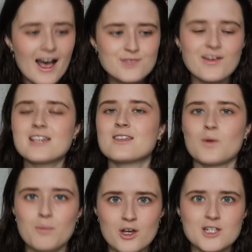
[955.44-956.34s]
as fast as
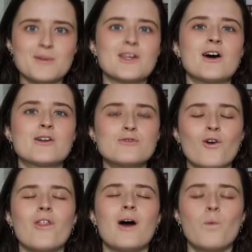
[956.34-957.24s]
we possibly could
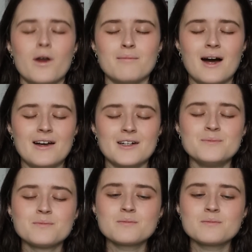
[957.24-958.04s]
for that one mile.